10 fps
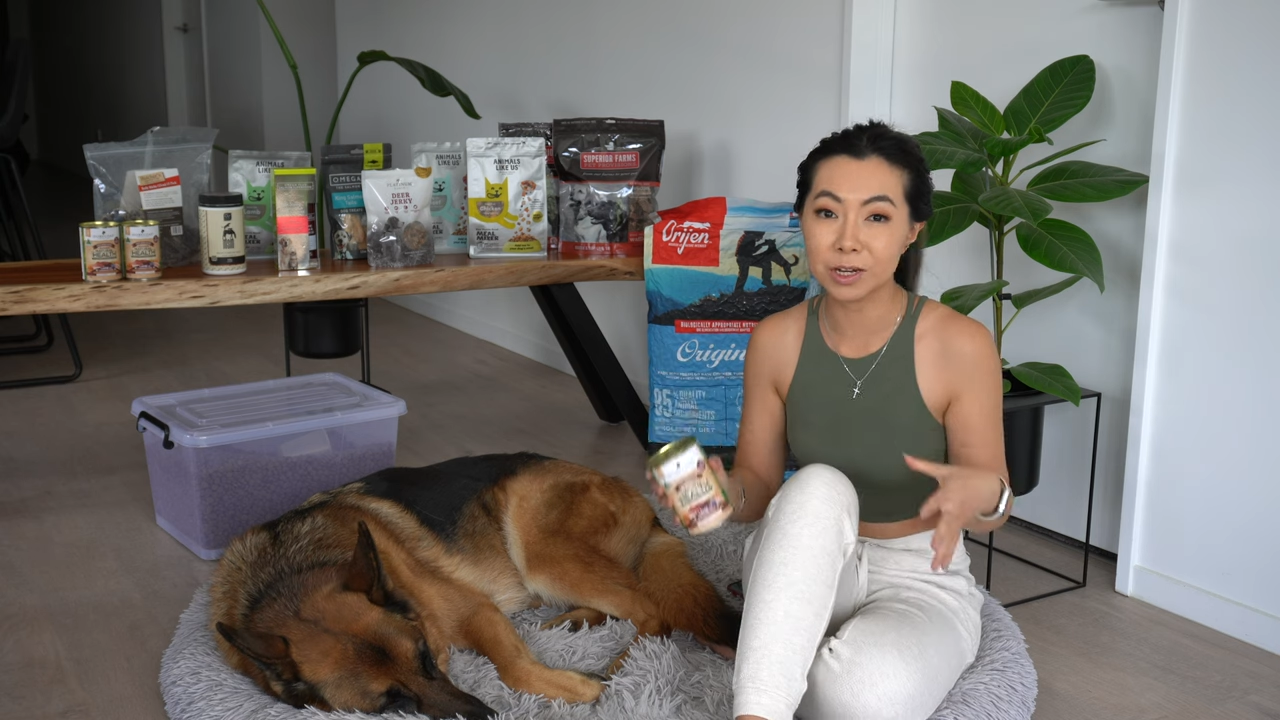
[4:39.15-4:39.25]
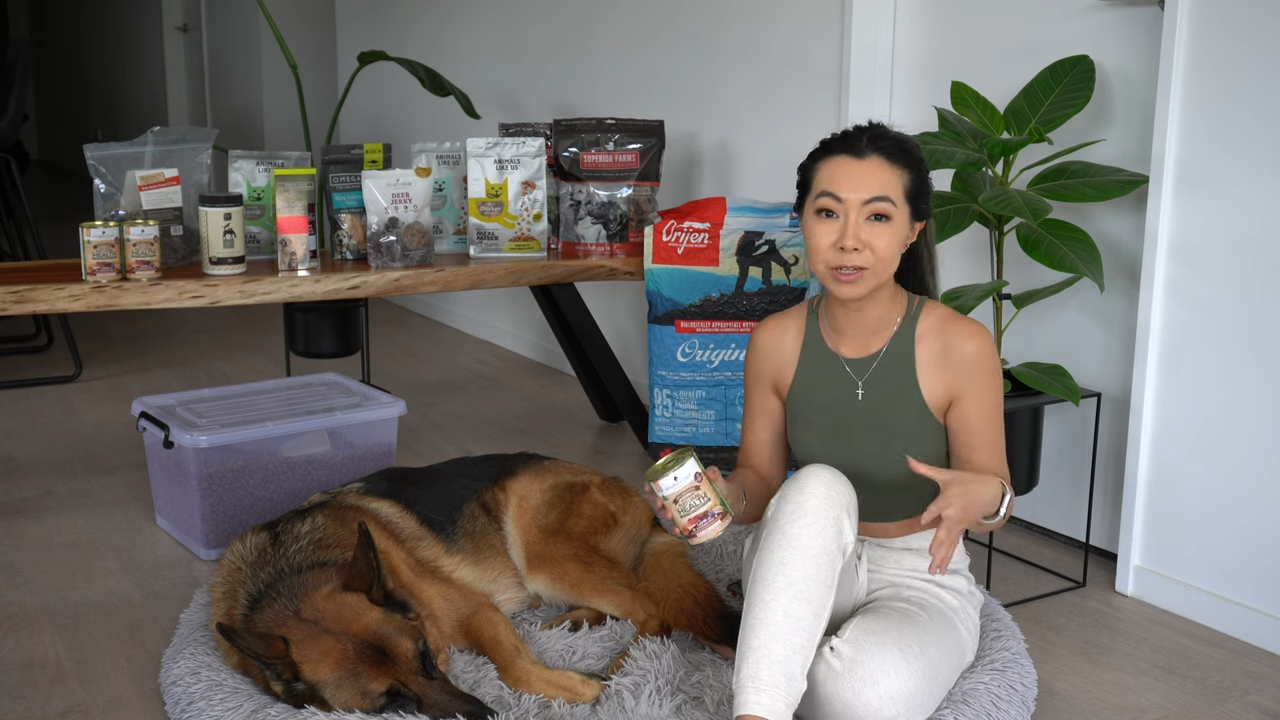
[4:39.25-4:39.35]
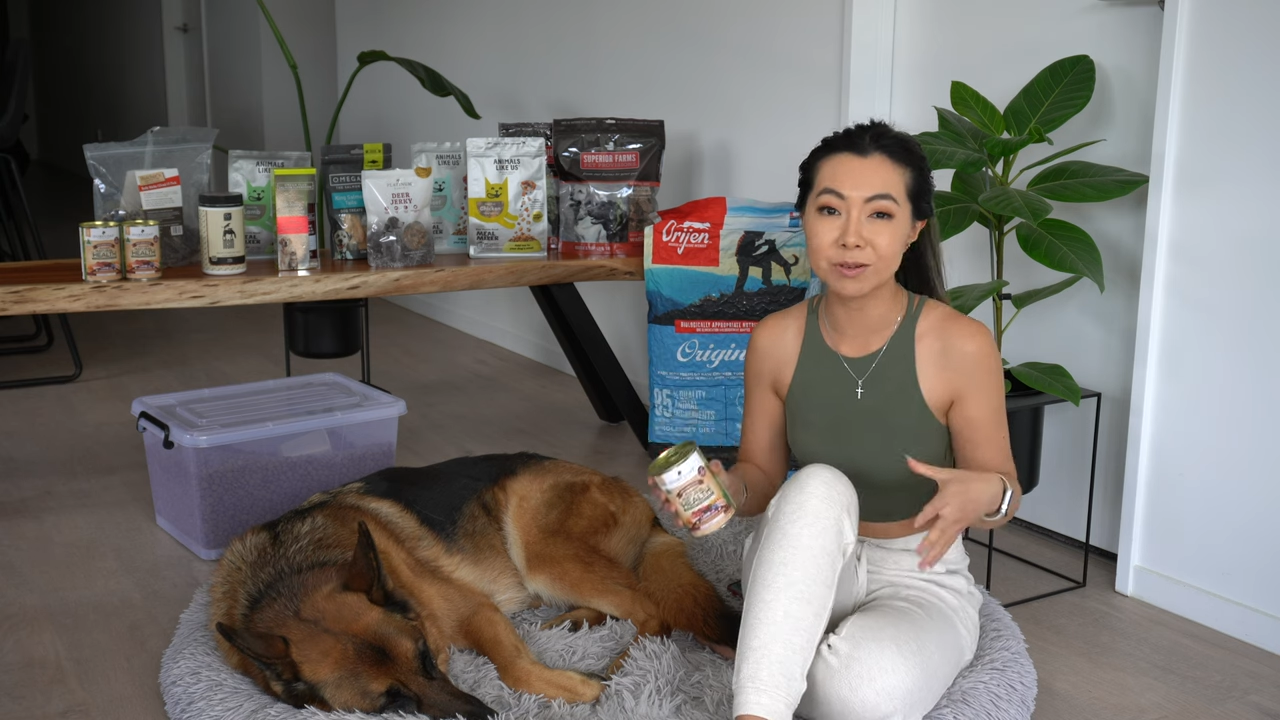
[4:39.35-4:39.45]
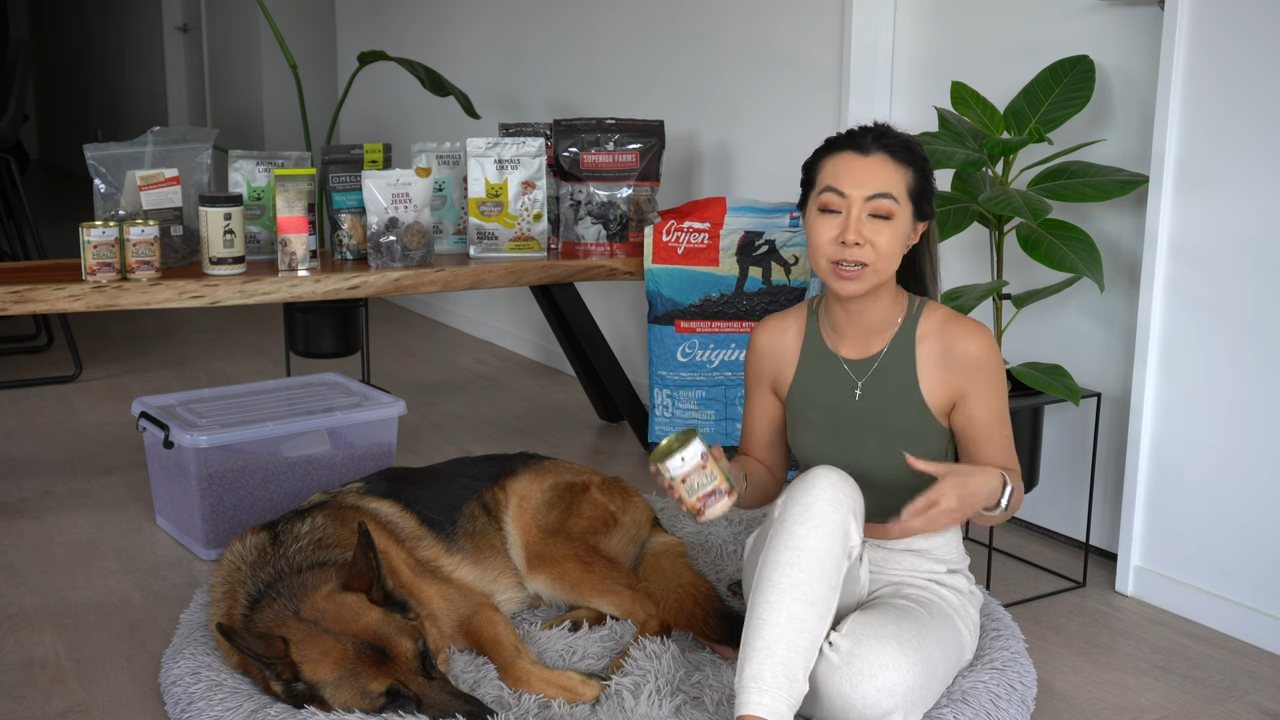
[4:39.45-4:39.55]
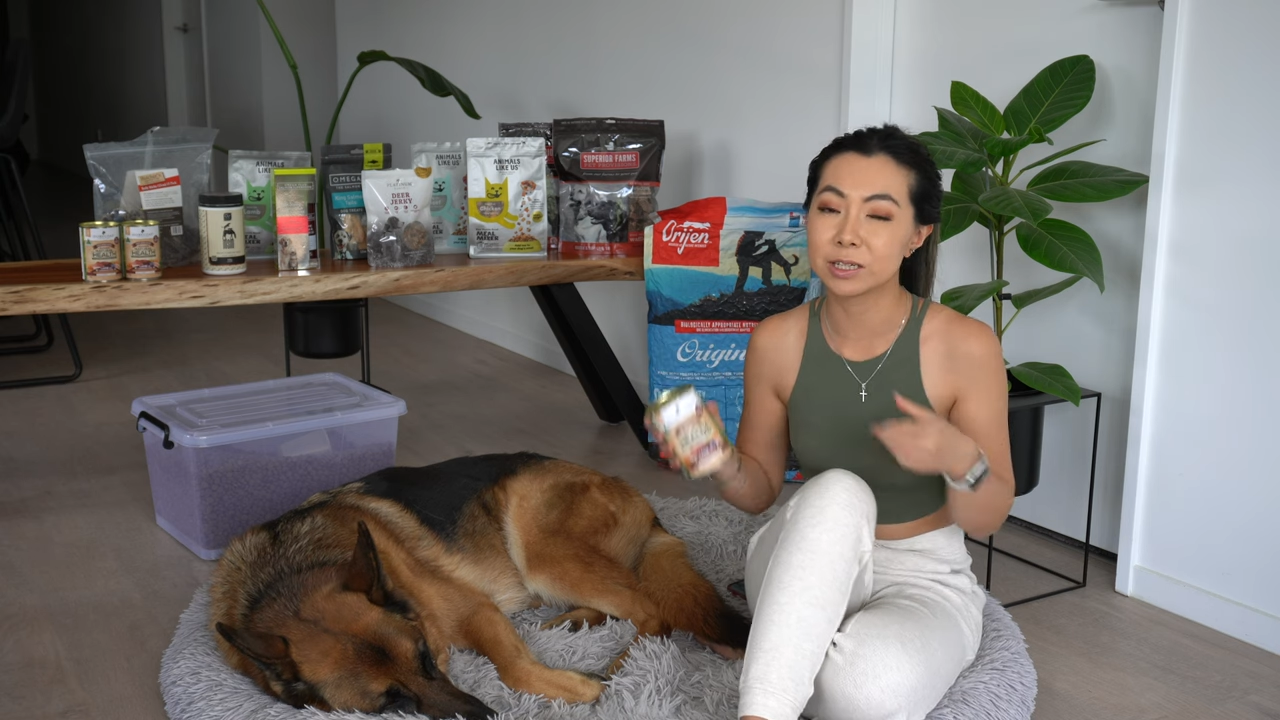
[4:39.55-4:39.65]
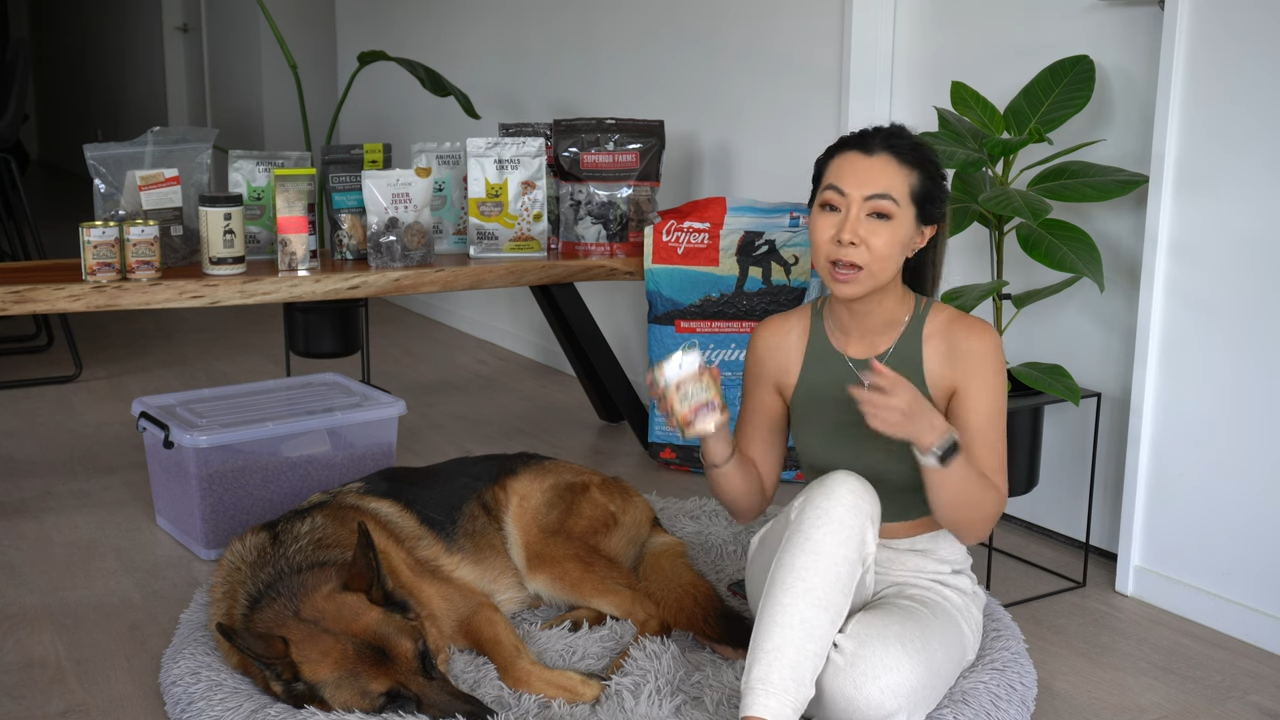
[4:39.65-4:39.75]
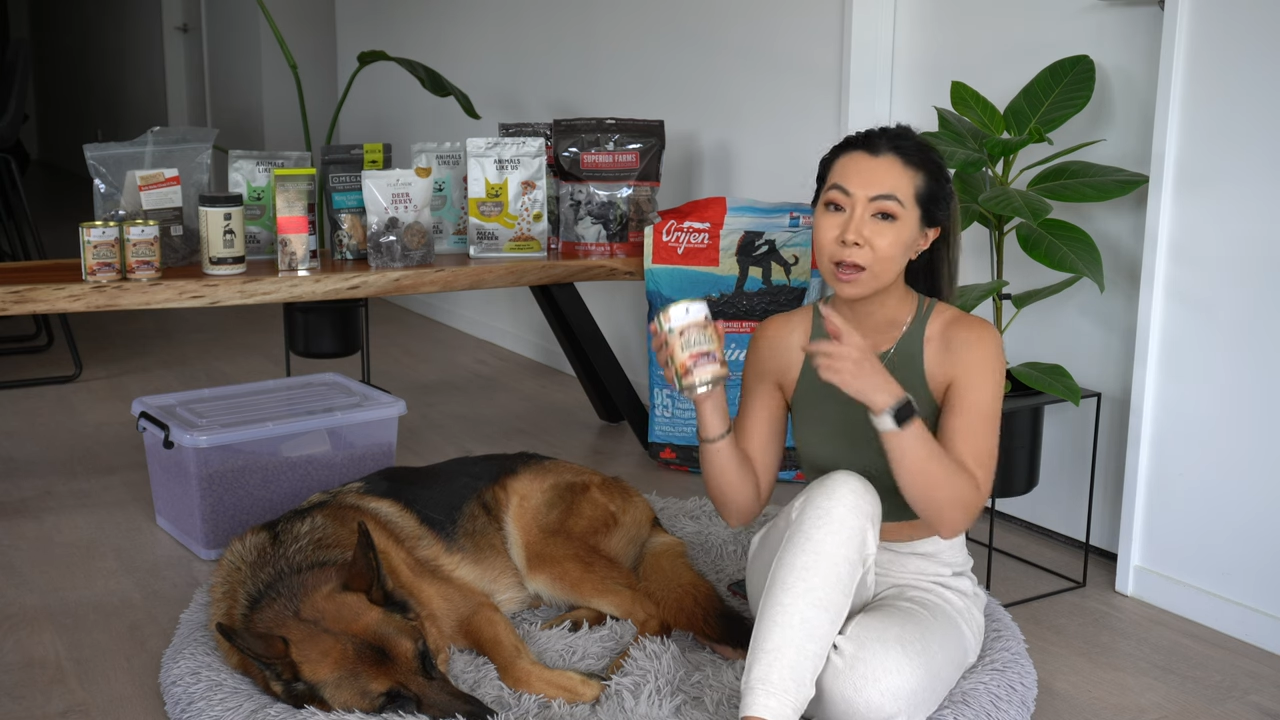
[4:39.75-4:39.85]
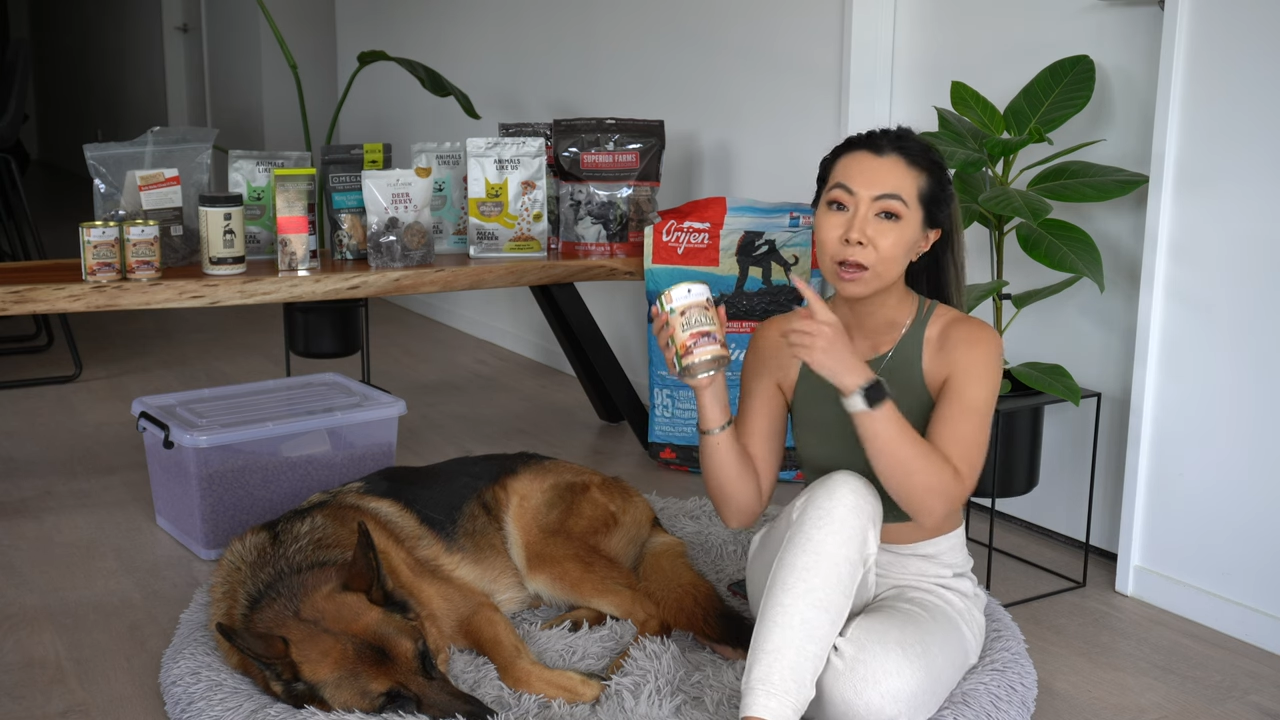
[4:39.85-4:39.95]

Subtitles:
do is